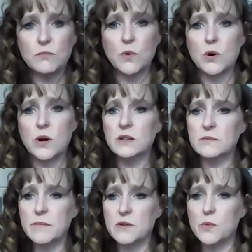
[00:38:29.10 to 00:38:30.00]

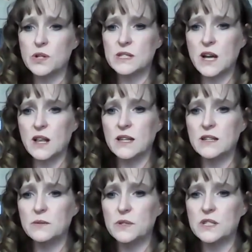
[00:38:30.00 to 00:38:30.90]
more, more
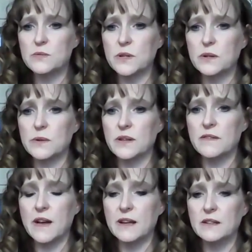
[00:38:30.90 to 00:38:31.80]
solid, which is really,
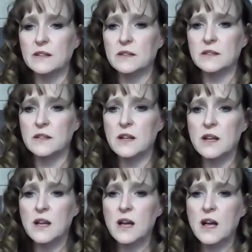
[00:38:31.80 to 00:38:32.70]
really fun.
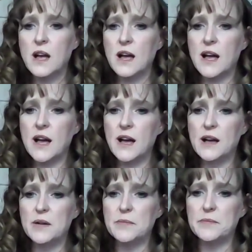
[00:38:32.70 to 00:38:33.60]

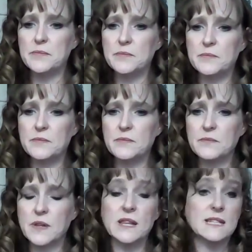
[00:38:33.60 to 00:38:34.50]
Um,
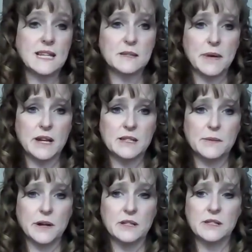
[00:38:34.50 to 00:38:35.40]
at least that's my
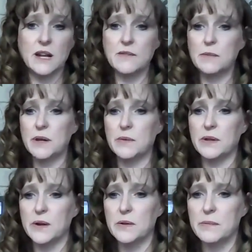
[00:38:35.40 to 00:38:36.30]
experience. Not everybody will
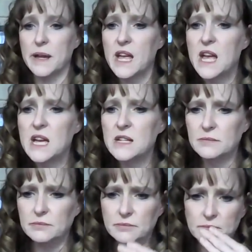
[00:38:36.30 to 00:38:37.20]
agree with me.
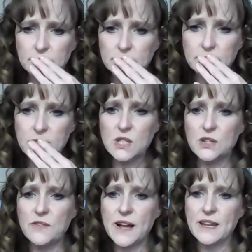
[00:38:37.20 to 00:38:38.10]
Do
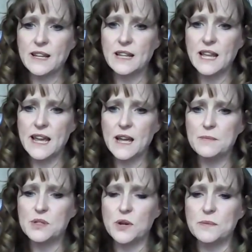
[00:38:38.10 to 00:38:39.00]
you find that clay
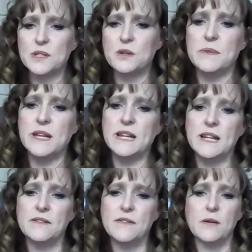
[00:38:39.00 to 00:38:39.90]
absorbs
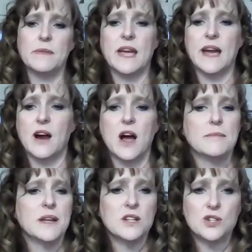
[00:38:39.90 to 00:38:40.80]
humidity from the air?
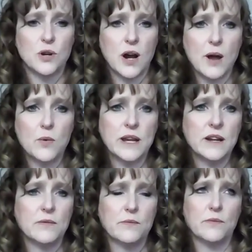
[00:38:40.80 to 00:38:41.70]
I'm not sure. I work
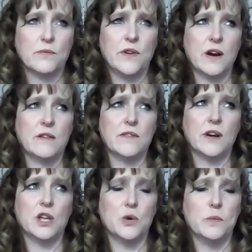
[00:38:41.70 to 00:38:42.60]
in a very,
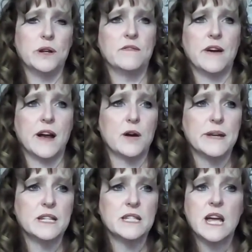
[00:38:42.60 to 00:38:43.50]
very humid
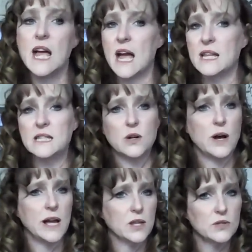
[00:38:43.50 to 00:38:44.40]
environment, and so
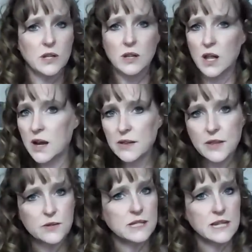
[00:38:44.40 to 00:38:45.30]
I use a lot of
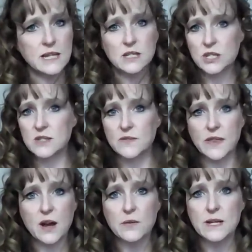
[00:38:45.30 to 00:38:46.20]
those things just for
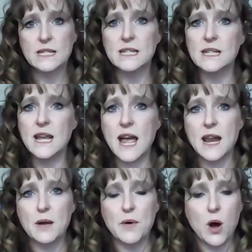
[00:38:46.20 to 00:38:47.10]
that reason,
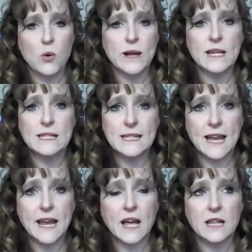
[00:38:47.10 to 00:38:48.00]
and I always
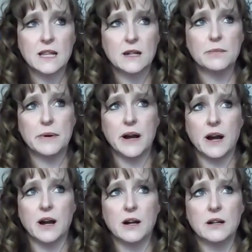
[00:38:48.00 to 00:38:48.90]
say a little
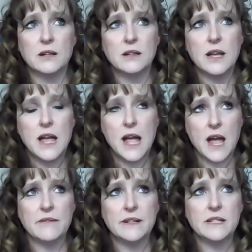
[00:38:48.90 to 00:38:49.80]
prayer
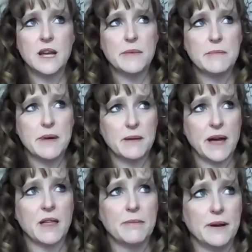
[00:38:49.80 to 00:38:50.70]
every time I make
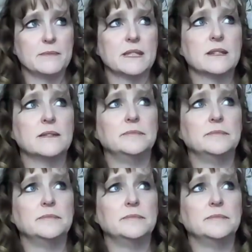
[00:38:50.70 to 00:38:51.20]
bath bombs.